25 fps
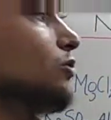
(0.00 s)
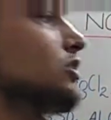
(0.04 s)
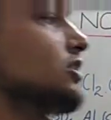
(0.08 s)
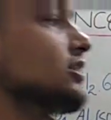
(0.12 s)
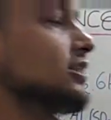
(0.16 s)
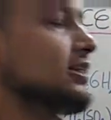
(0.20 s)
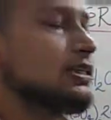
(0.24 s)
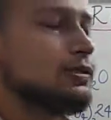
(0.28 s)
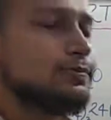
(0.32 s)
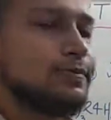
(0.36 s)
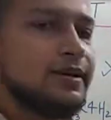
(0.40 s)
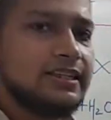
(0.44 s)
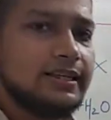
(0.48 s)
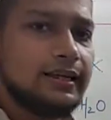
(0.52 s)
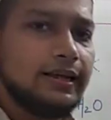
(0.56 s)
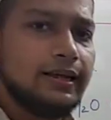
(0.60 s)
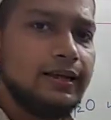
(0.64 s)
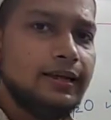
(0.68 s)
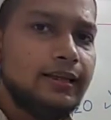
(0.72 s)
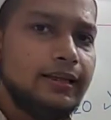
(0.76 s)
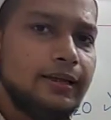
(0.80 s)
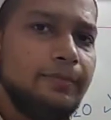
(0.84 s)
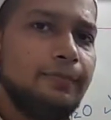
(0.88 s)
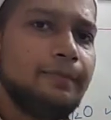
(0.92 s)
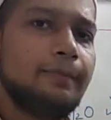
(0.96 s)
is
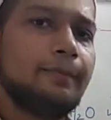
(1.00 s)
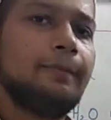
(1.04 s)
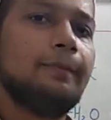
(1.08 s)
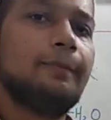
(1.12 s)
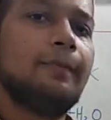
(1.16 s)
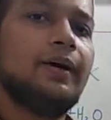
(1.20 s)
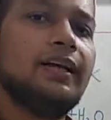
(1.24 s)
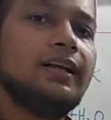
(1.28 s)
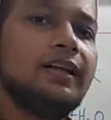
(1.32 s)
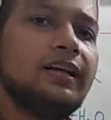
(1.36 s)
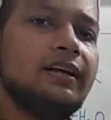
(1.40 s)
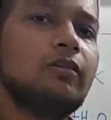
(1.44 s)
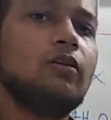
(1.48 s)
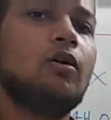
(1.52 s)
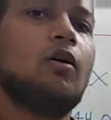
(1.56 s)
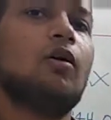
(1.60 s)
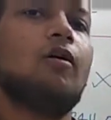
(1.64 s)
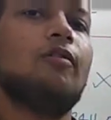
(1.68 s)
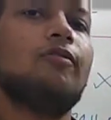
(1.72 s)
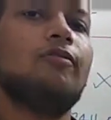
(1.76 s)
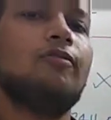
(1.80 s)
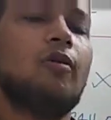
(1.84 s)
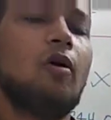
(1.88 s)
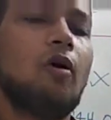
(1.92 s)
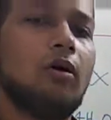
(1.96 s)
basically the mother
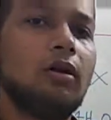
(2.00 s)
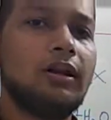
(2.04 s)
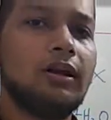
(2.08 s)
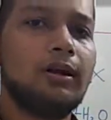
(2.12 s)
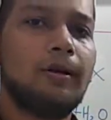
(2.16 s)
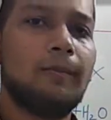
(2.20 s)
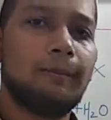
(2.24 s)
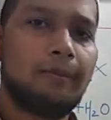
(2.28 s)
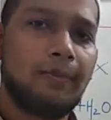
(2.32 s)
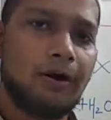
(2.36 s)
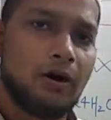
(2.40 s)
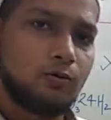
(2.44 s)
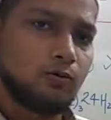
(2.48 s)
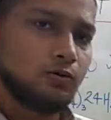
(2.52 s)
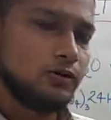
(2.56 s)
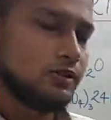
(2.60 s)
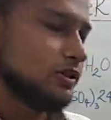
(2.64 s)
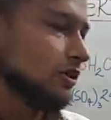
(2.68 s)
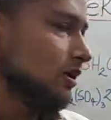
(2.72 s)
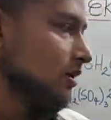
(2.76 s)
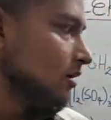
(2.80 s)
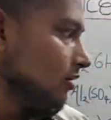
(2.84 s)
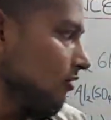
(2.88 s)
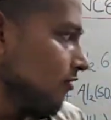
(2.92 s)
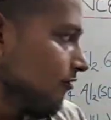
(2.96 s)
of all
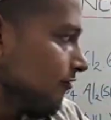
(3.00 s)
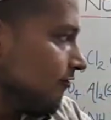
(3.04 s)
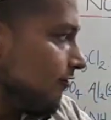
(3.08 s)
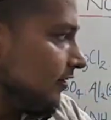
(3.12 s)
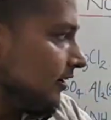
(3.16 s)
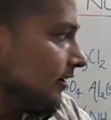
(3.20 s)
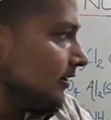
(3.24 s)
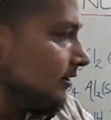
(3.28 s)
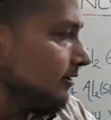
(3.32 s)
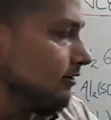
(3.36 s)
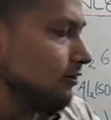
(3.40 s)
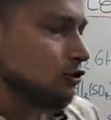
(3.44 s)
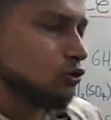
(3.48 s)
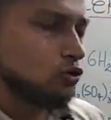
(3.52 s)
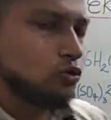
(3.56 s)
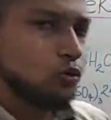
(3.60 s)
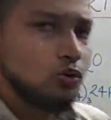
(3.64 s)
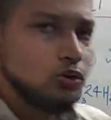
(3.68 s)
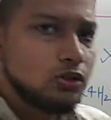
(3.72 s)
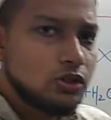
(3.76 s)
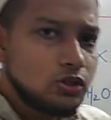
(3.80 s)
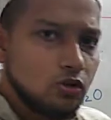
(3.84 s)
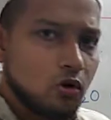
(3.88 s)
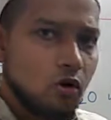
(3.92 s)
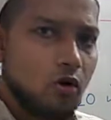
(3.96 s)
compounds. When
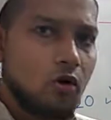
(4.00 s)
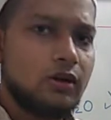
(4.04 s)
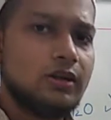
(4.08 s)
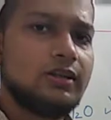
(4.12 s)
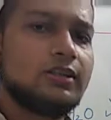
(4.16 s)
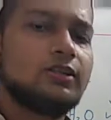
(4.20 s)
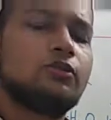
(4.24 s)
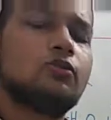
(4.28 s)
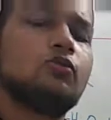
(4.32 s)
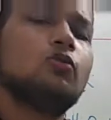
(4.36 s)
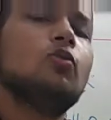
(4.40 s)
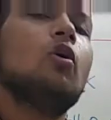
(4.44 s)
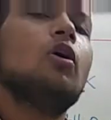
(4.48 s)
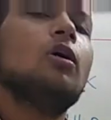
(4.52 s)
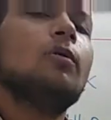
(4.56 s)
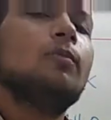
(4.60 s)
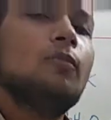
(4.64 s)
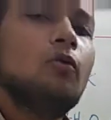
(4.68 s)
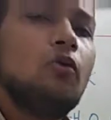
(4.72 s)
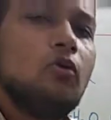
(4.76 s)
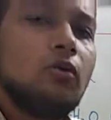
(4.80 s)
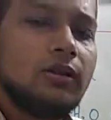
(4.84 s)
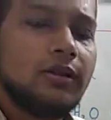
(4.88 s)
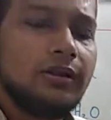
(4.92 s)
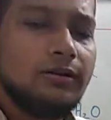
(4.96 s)
2 salts, 2 or
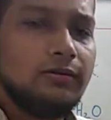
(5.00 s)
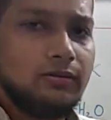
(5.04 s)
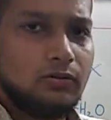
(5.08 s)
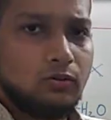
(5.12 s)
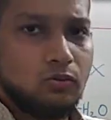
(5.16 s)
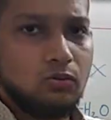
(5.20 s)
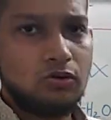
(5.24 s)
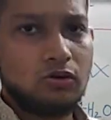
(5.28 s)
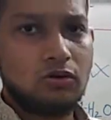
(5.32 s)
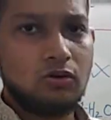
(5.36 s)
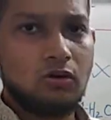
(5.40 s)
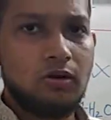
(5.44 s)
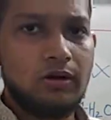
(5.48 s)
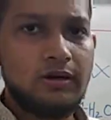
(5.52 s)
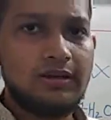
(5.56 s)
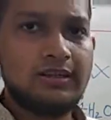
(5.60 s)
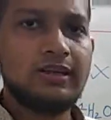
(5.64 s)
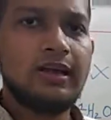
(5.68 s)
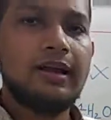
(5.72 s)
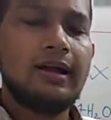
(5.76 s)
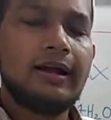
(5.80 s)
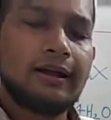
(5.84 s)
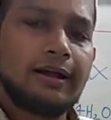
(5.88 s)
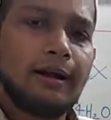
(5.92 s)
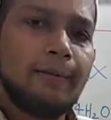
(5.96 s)
more than 2 salts
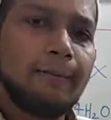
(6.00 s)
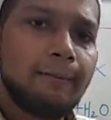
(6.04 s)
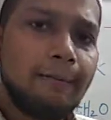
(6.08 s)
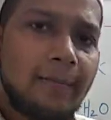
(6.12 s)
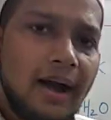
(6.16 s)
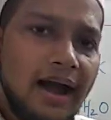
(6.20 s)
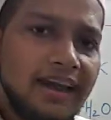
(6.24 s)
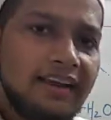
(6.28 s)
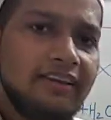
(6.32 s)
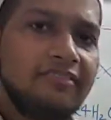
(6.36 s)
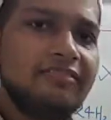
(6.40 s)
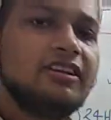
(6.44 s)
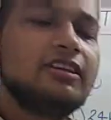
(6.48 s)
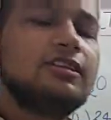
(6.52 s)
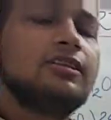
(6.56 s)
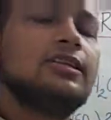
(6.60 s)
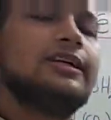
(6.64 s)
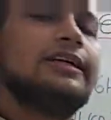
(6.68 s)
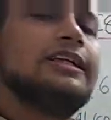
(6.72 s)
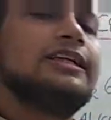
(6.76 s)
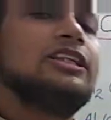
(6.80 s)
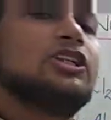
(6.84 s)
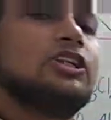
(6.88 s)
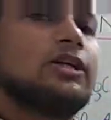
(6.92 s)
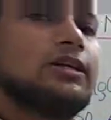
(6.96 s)
combine
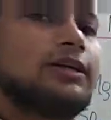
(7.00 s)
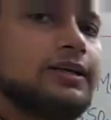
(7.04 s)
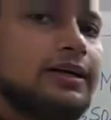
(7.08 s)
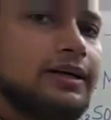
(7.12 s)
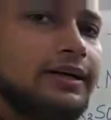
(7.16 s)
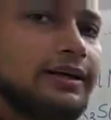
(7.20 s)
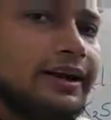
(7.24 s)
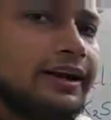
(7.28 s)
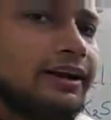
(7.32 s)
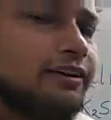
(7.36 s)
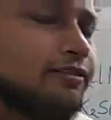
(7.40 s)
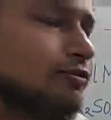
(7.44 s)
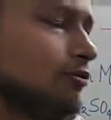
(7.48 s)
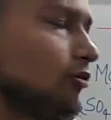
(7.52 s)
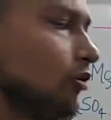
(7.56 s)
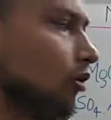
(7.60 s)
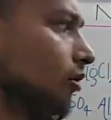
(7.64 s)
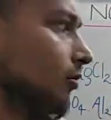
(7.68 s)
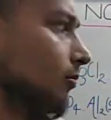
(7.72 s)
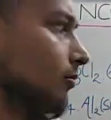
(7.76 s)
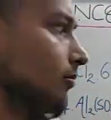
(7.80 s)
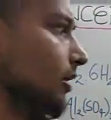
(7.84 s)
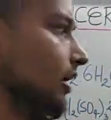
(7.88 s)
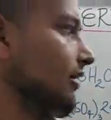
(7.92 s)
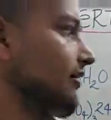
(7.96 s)
with each other and
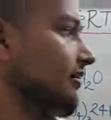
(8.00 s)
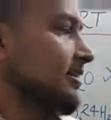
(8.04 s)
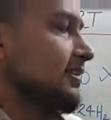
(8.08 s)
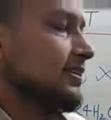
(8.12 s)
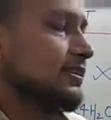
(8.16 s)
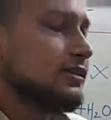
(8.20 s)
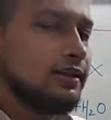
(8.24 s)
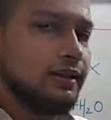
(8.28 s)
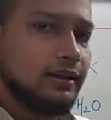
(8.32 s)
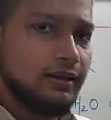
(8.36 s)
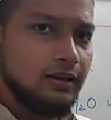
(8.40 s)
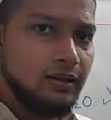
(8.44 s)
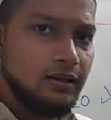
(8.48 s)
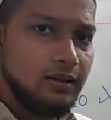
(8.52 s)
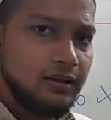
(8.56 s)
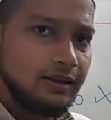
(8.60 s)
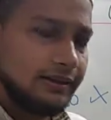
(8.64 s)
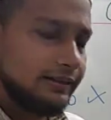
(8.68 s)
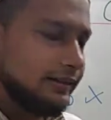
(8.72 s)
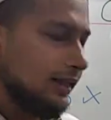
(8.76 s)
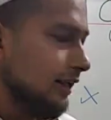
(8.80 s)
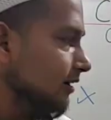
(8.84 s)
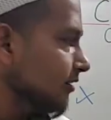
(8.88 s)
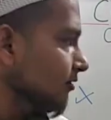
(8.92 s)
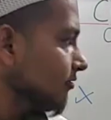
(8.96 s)
form a crystal,
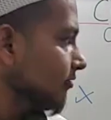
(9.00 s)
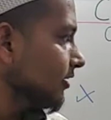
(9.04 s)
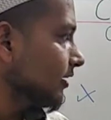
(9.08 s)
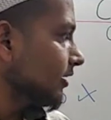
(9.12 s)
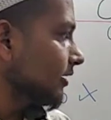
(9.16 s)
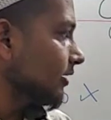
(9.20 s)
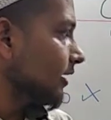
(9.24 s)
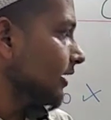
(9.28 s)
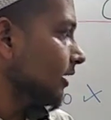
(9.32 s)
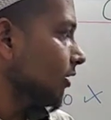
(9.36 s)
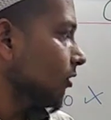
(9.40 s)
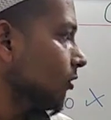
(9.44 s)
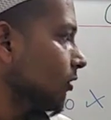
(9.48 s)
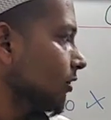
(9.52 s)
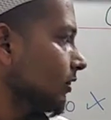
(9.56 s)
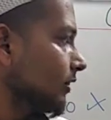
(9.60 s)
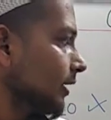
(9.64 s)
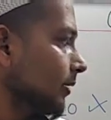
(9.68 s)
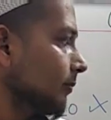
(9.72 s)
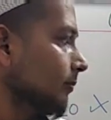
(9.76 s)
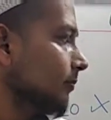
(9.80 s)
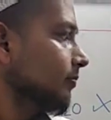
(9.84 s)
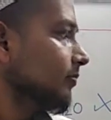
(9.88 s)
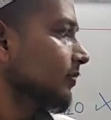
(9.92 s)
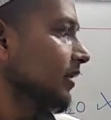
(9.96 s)
then we call
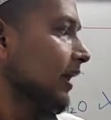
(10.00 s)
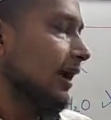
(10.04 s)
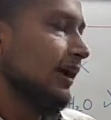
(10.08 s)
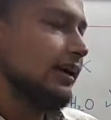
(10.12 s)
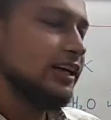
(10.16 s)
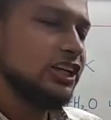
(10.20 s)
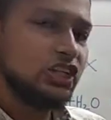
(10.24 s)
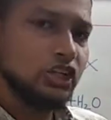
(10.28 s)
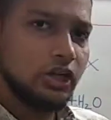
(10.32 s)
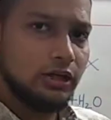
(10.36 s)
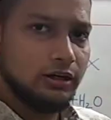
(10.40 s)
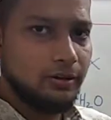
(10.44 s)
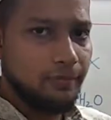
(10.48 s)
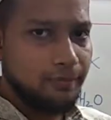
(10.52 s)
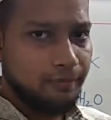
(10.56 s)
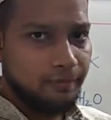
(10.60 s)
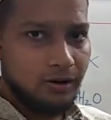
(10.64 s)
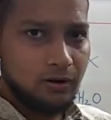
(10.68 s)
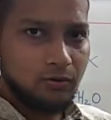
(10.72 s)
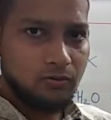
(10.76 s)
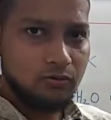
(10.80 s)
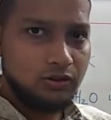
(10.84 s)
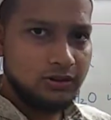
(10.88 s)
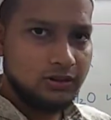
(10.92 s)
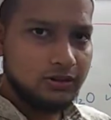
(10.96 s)
them addition
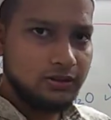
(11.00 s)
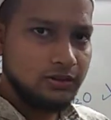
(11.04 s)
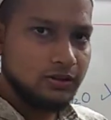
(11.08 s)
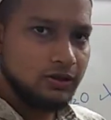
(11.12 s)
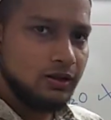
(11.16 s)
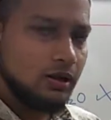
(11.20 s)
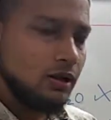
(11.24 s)
compounds.